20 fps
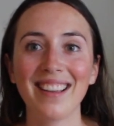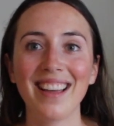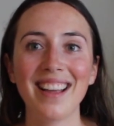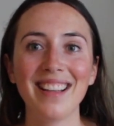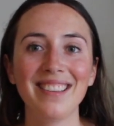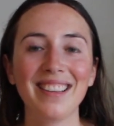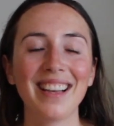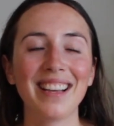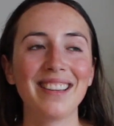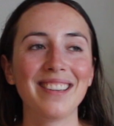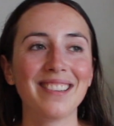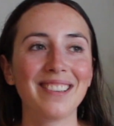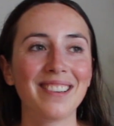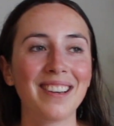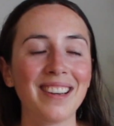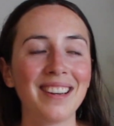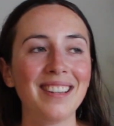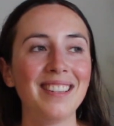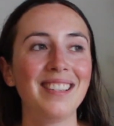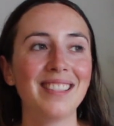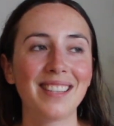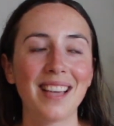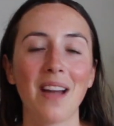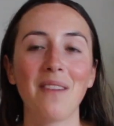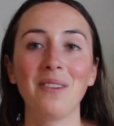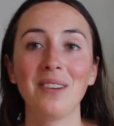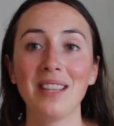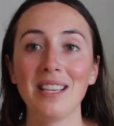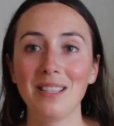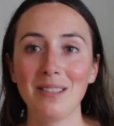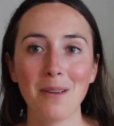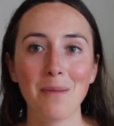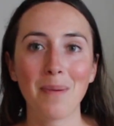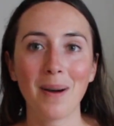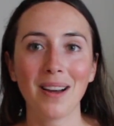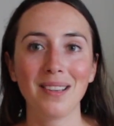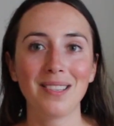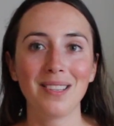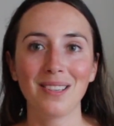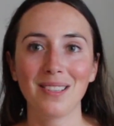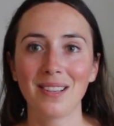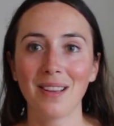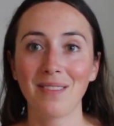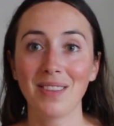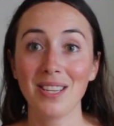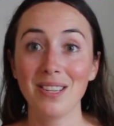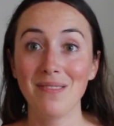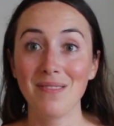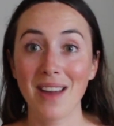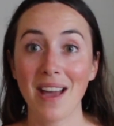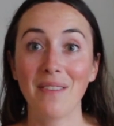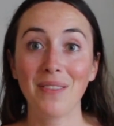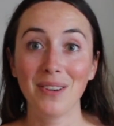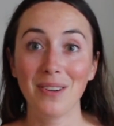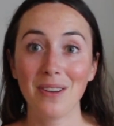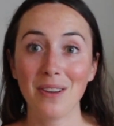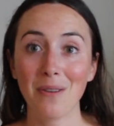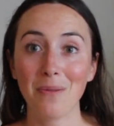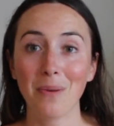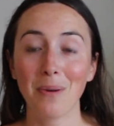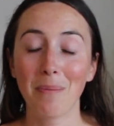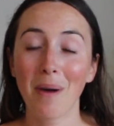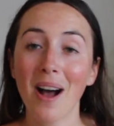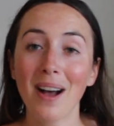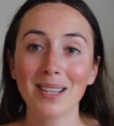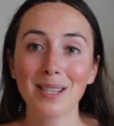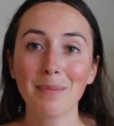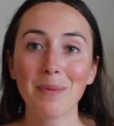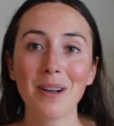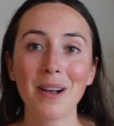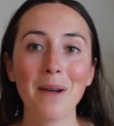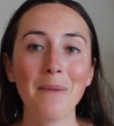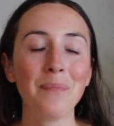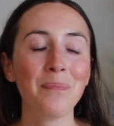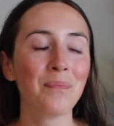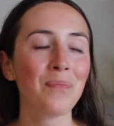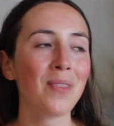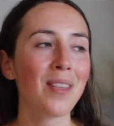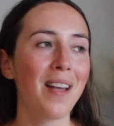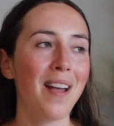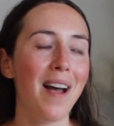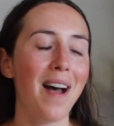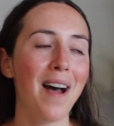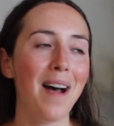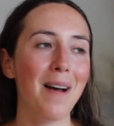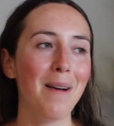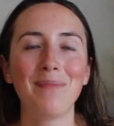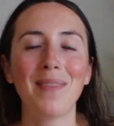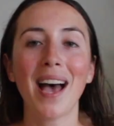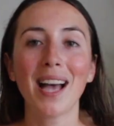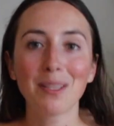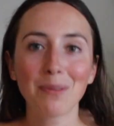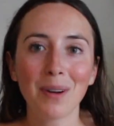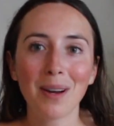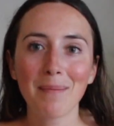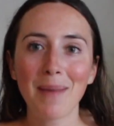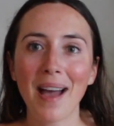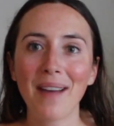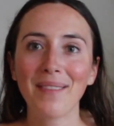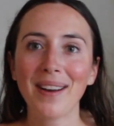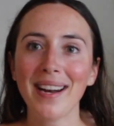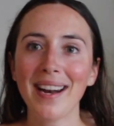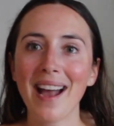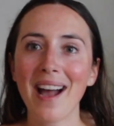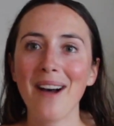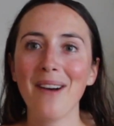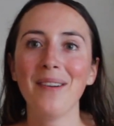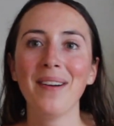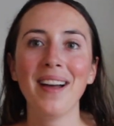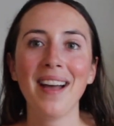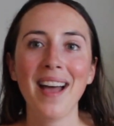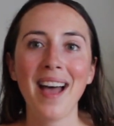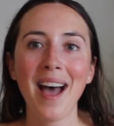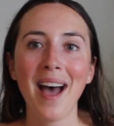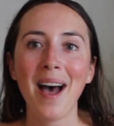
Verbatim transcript: and like you're gonna discover these new parts of yourself that you never knew were possible. Um, that's where I'm at right now.